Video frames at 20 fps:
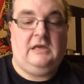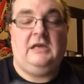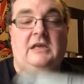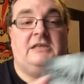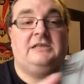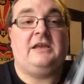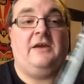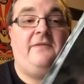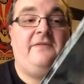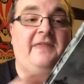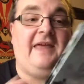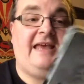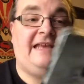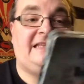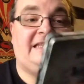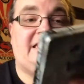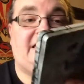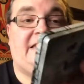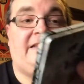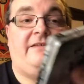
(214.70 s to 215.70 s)
So
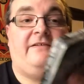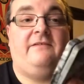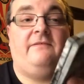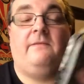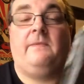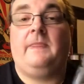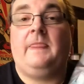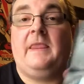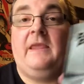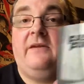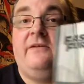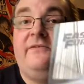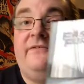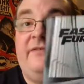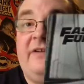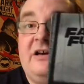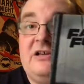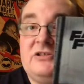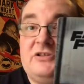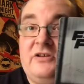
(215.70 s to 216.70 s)
that's
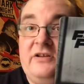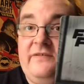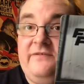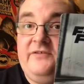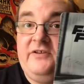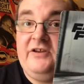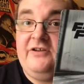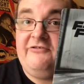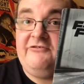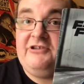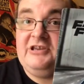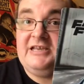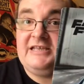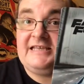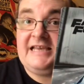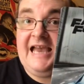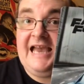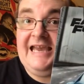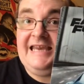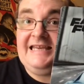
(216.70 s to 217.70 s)
Fast and the
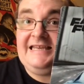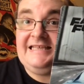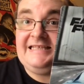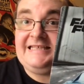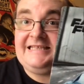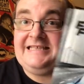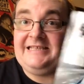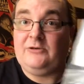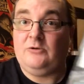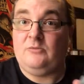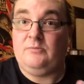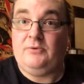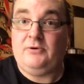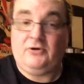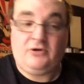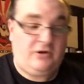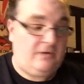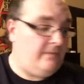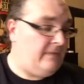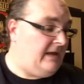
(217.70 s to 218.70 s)
Furious 8
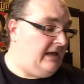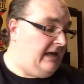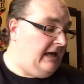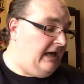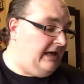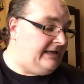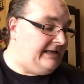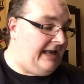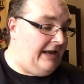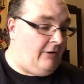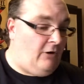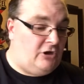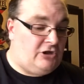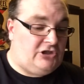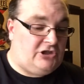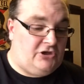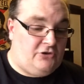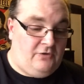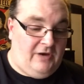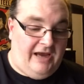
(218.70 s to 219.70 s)
steelbook. Now I
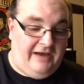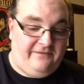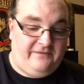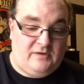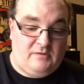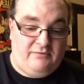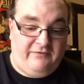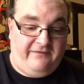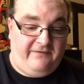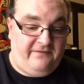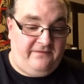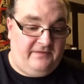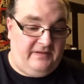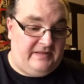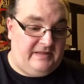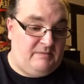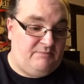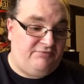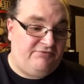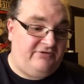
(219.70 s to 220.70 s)
do have
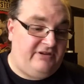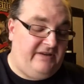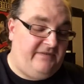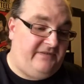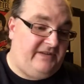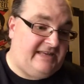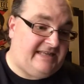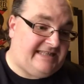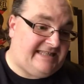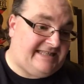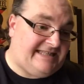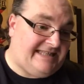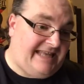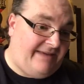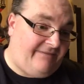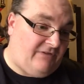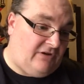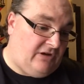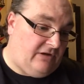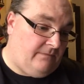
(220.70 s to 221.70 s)
the previous
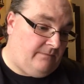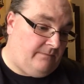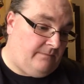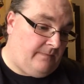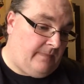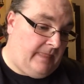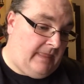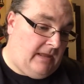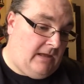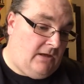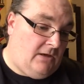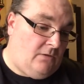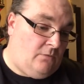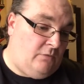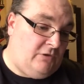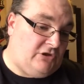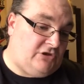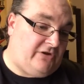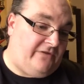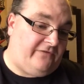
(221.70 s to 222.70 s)
7,
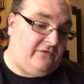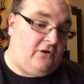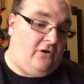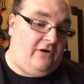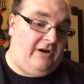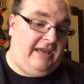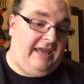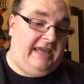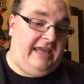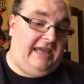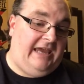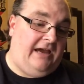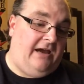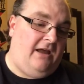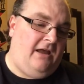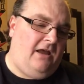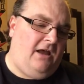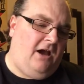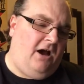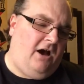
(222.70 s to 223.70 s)
which I've got here.
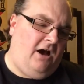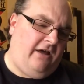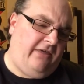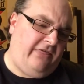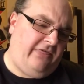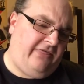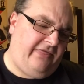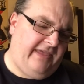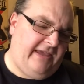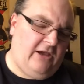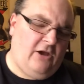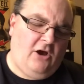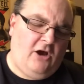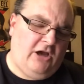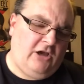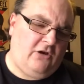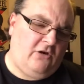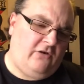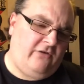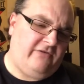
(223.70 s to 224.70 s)
I think I
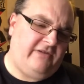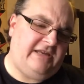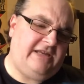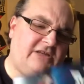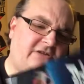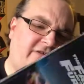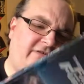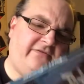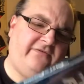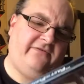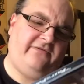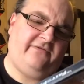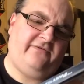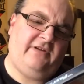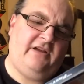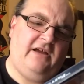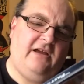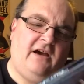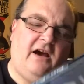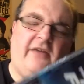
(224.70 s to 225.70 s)
got these off,
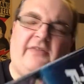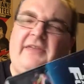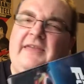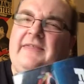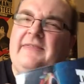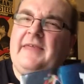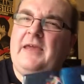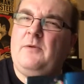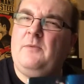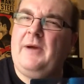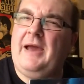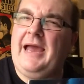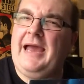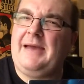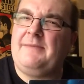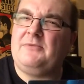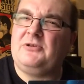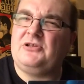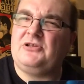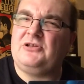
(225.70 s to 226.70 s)
I think they were
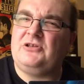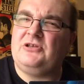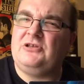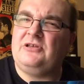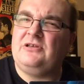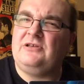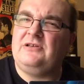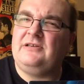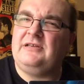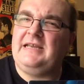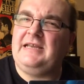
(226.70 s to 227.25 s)
Amazon